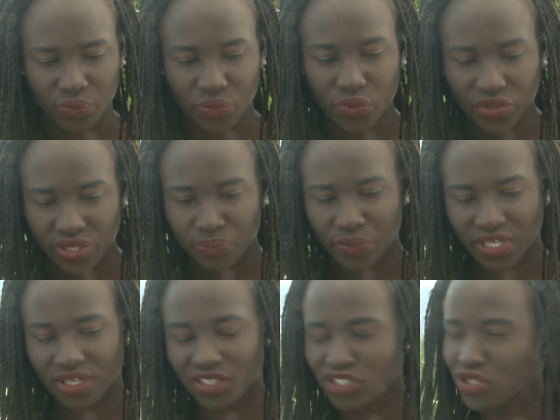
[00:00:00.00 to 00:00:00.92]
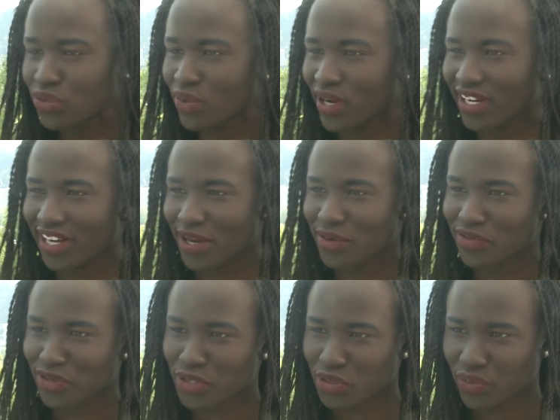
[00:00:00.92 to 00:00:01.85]
really big issue right now in
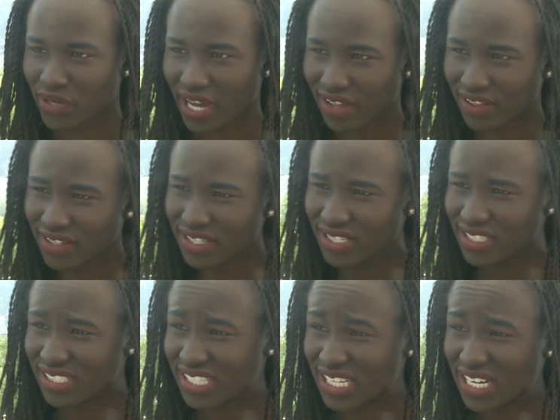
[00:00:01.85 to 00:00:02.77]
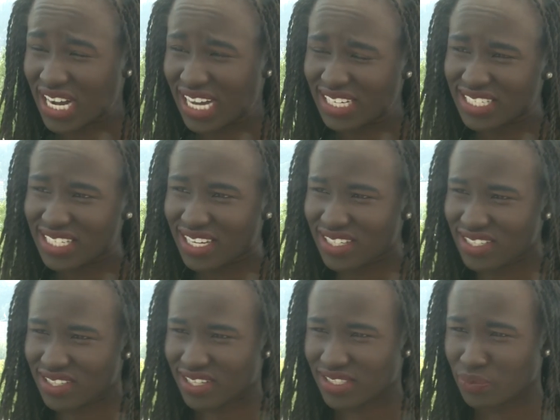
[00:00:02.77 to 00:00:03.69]
virtual reality is the
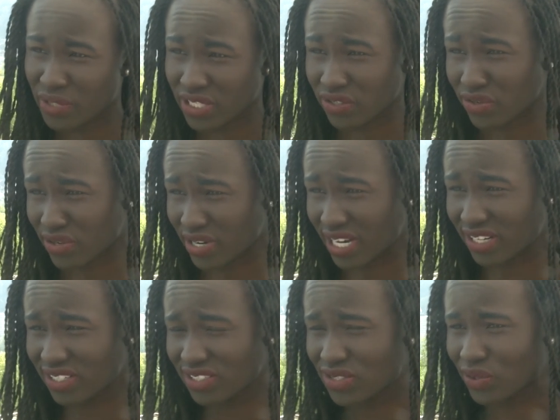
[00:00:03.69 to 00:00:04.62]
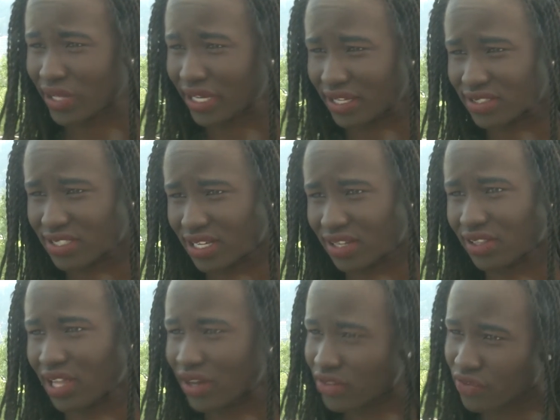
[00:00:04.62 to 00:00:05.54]
content that's being created. So like I said, a
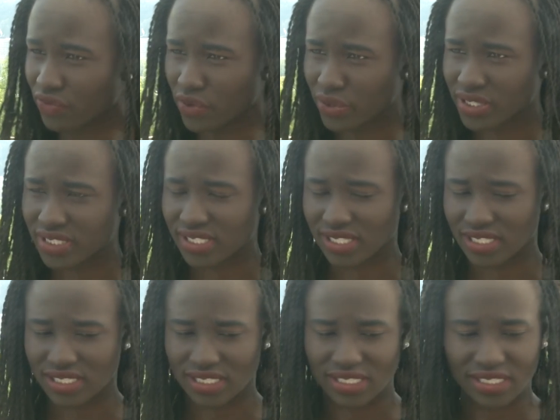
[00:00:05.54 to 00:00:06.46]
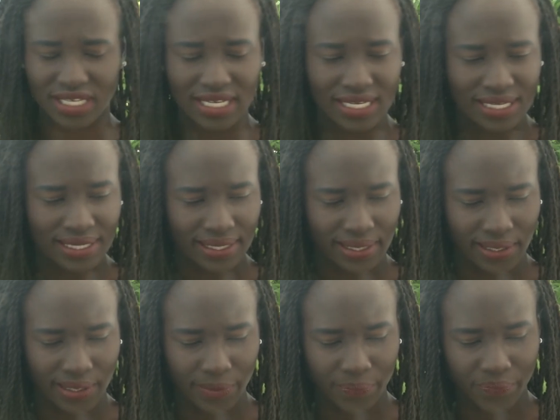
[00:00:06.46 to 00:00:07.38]
lot of the focus is
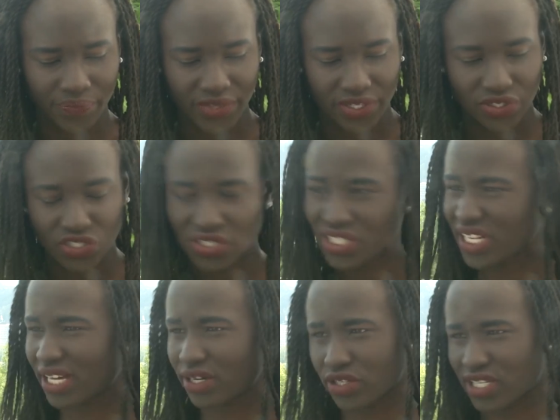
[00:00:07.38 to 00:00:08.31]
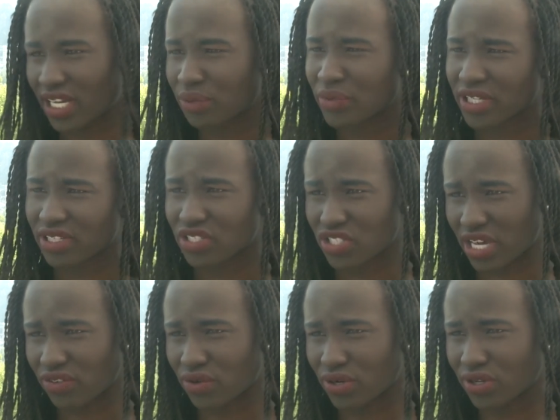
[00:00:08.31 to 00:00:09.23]
just in entertainment in
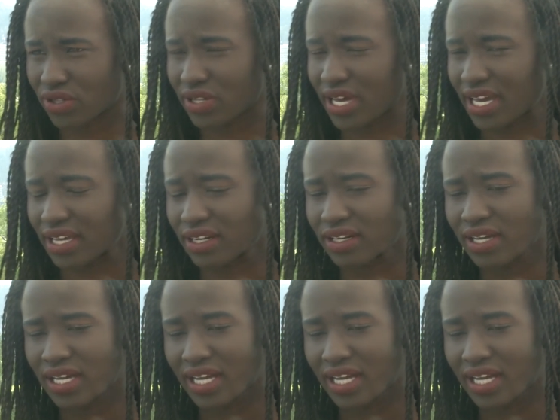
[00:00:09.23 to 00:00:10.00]
general, and